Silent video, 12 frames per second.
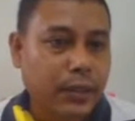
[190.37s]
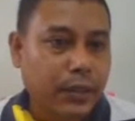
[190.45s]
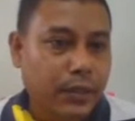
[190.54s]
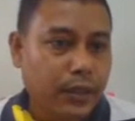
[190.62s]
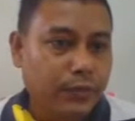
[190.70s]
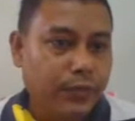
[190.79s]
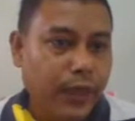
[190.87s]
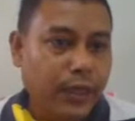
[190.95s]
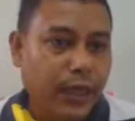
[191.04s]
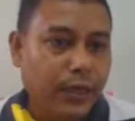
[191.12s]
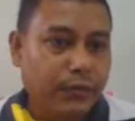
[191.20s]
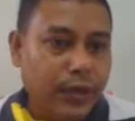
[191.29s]
In fact,
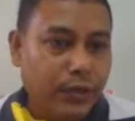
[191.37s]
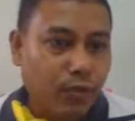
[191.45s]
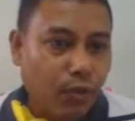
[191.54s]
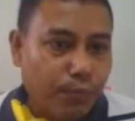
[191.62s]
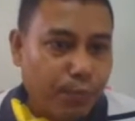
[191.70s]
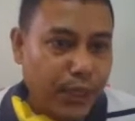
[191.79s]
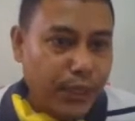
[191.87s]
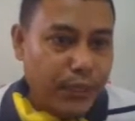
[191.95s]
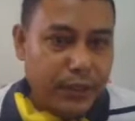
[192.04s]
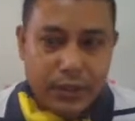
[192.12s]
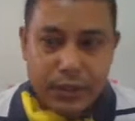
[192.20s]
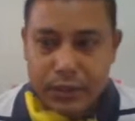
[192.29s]
I will copy
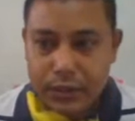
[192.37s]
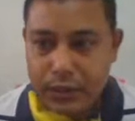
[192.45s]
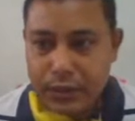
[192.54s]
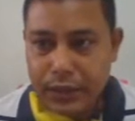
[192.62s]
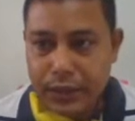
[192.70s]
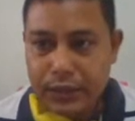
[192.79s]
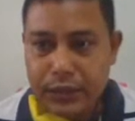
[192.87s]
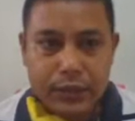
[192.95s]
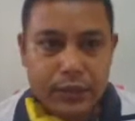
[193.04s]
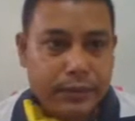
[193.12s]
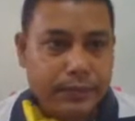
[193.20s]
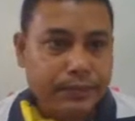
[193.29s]
these things,
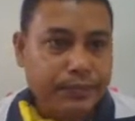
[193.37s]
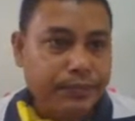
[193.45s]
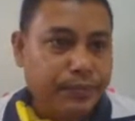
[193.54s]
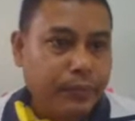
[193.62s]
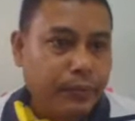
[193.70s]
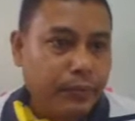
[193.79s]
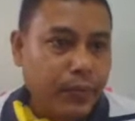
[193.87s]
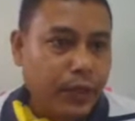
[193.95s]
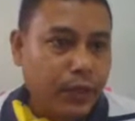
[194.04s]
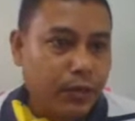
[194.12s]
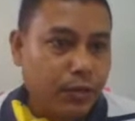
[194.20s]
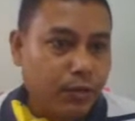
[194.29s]

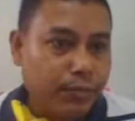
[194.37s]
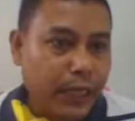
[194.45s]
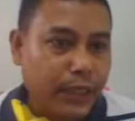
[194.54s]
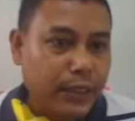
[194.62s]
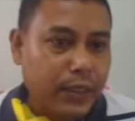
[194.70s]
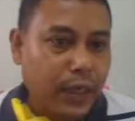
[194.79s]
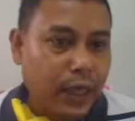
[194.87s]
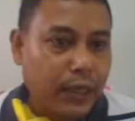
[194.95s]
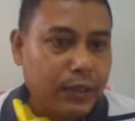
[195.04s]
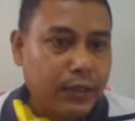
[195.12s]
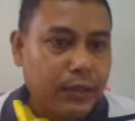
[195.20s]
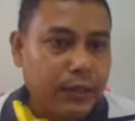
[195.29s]
document,
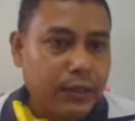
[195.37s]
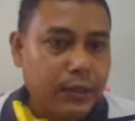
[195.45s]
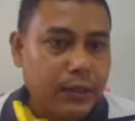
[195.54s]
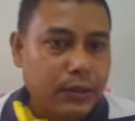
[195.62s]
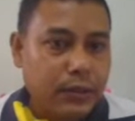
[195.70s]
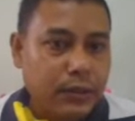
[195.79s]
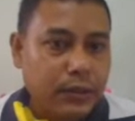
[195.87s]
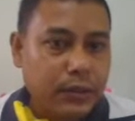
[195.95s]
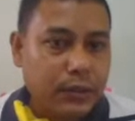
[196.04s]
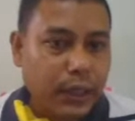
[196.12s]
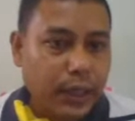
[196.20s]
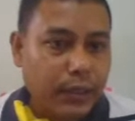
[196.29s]
class,
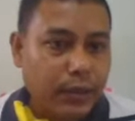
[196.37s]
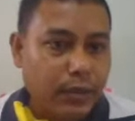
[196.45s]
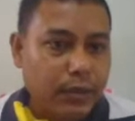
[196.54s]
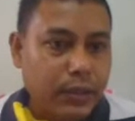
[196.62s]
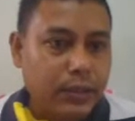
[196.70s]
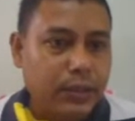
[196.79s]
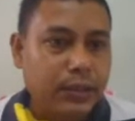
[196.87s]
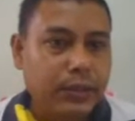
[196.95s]
and all this.